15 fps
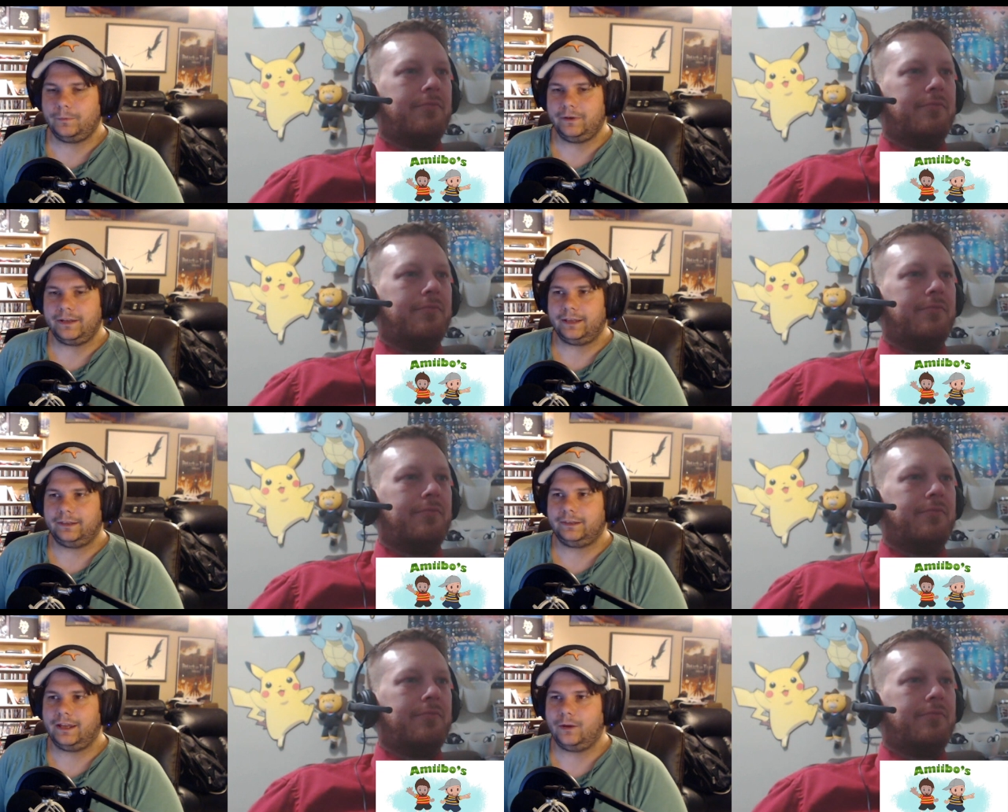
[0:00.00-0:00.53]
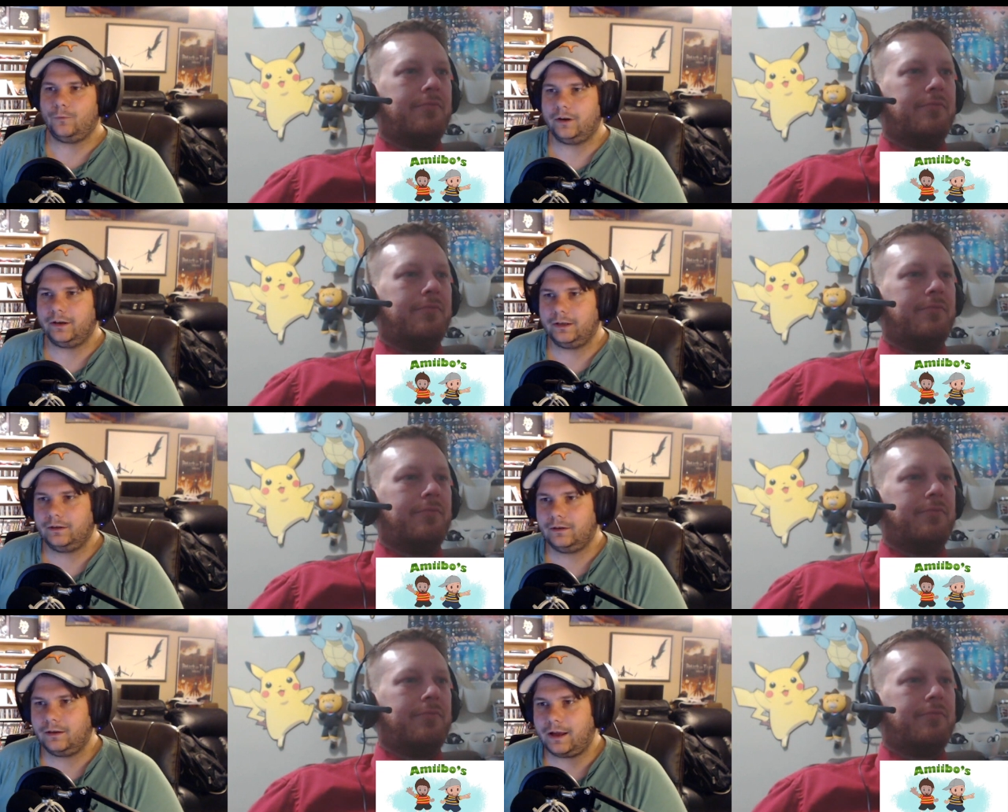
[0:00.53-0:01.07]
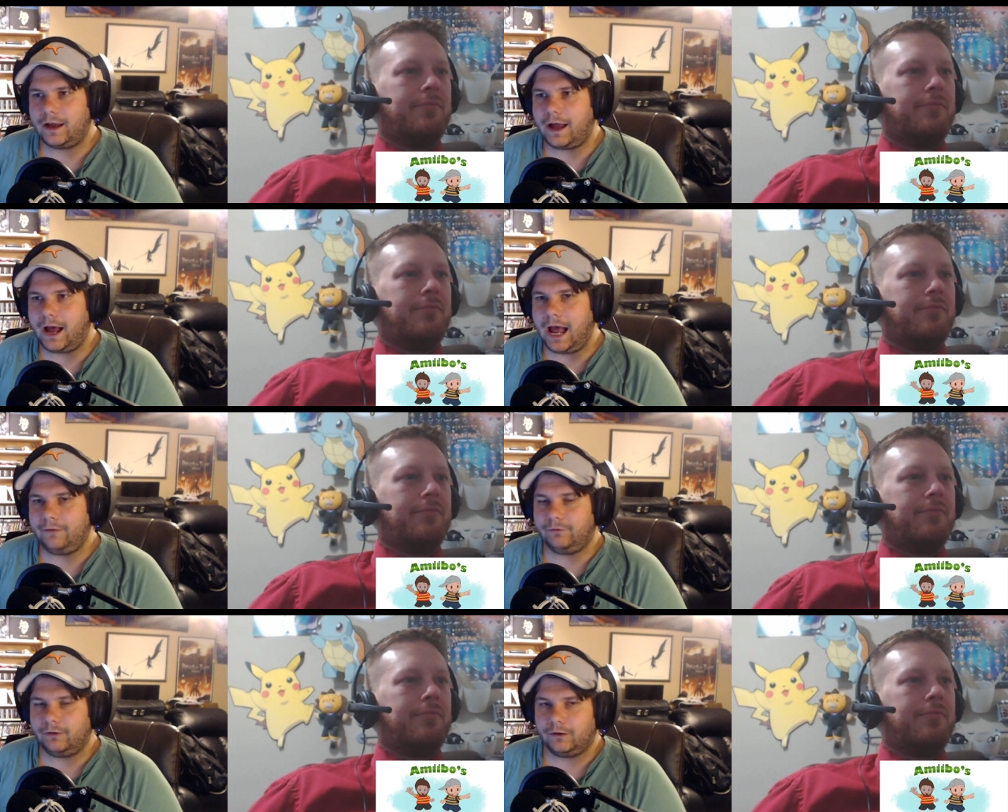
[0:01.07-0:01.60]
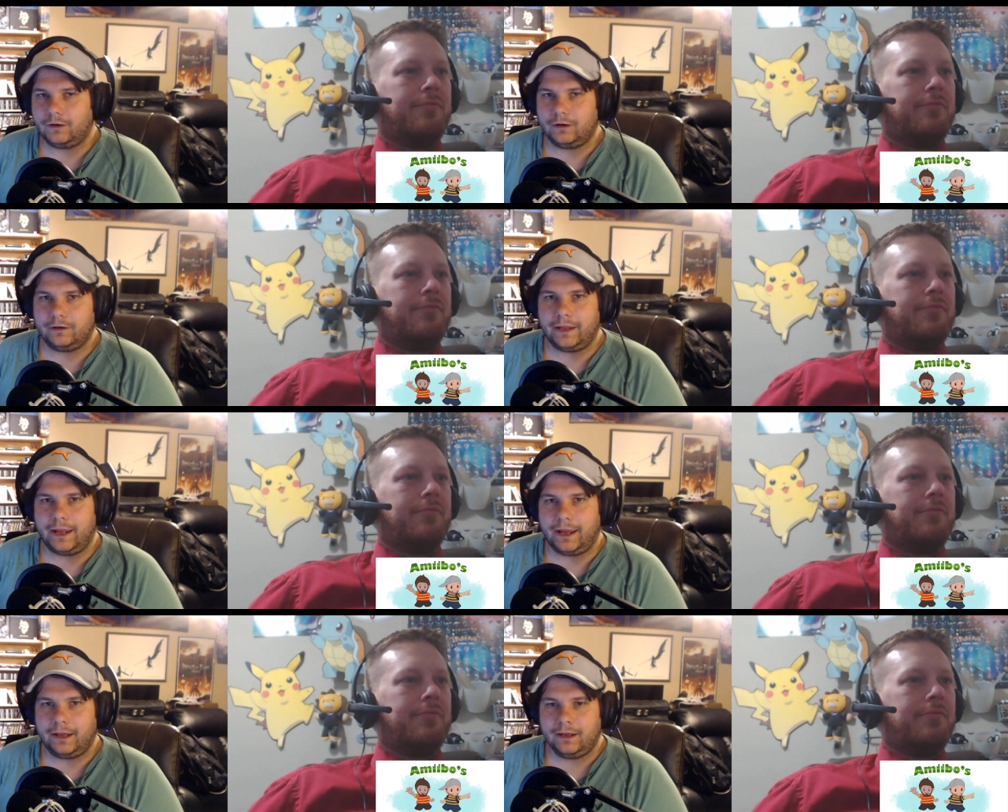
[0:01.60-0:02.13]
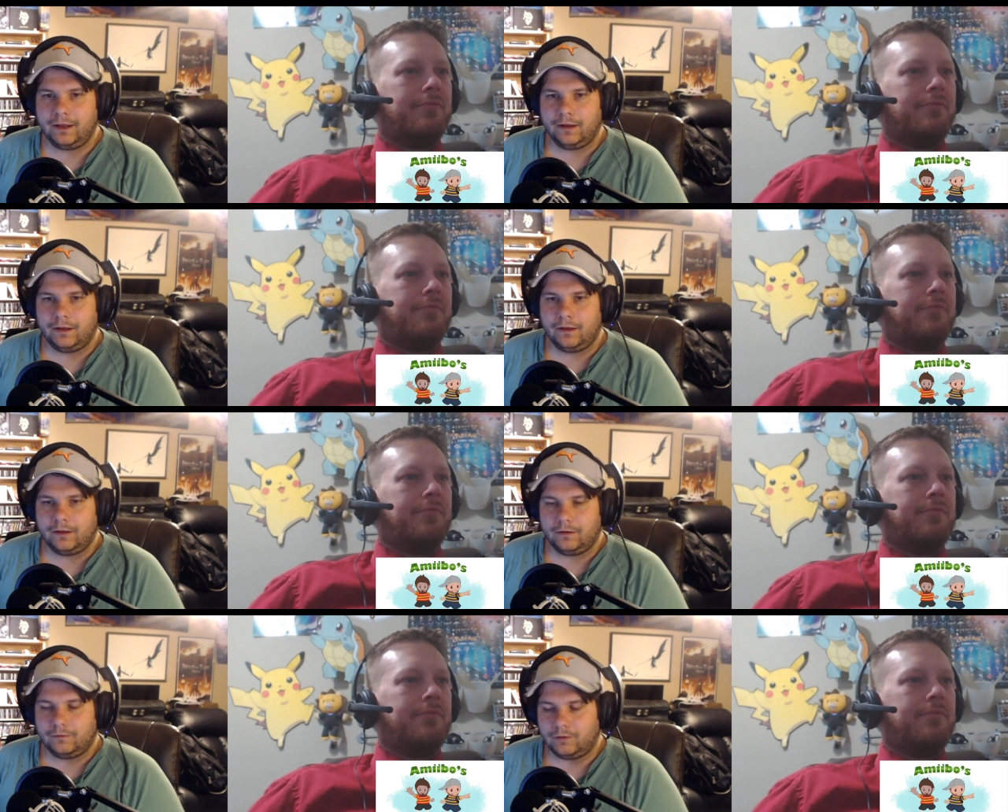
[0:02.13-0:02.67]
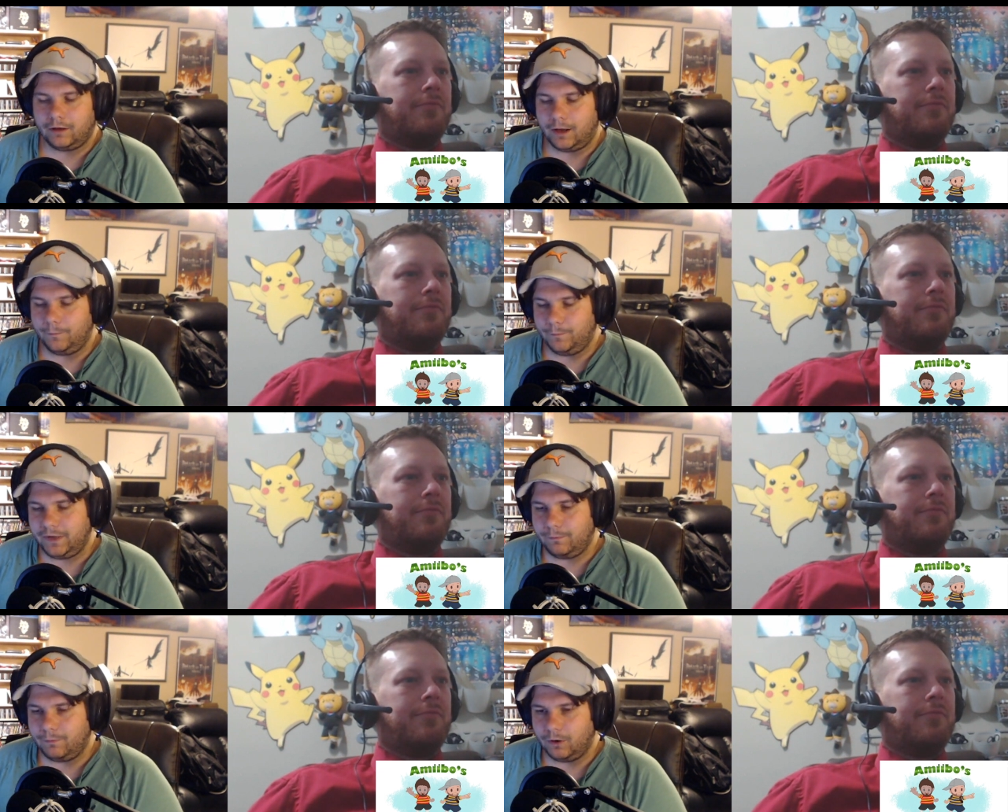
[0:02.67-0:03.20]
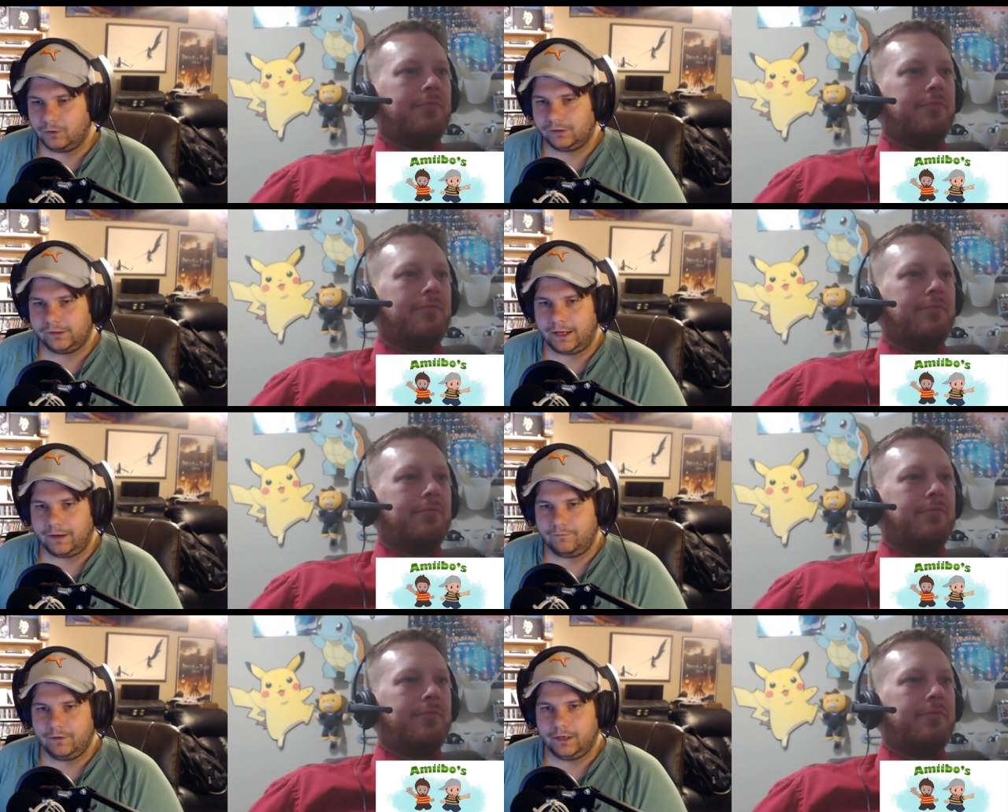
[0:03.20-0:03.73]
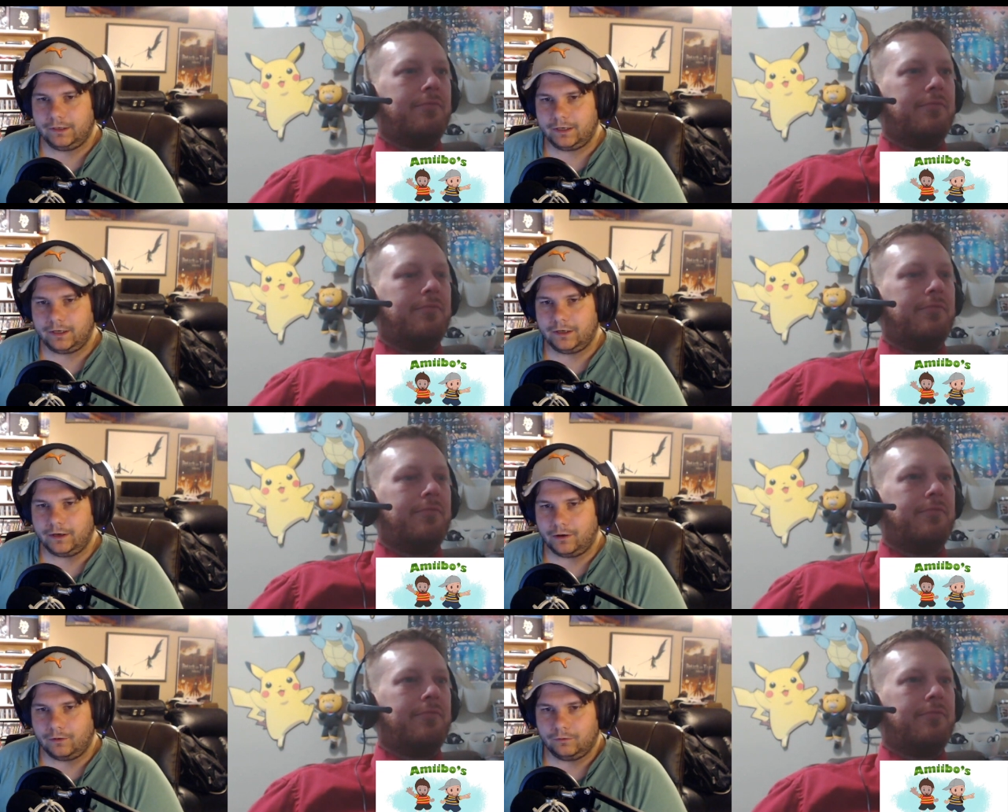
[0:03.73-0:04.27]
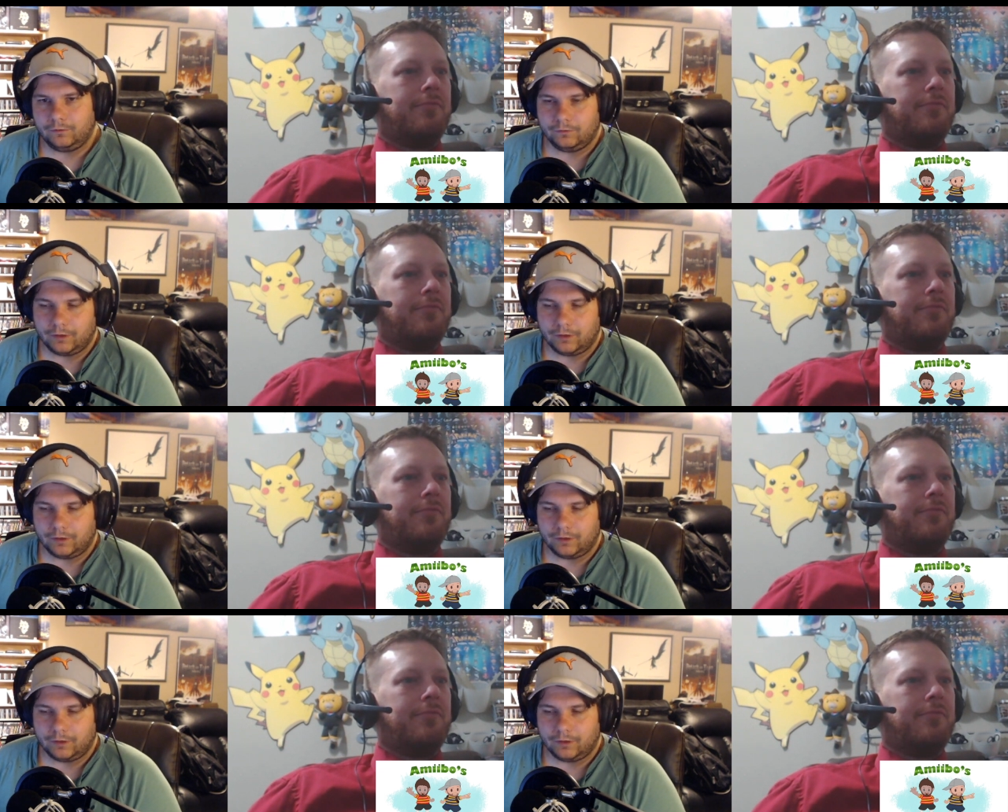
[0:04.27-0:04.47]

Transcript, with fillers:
Speaker 1: been that thing where I've heard that Amiibo saved Nintendo,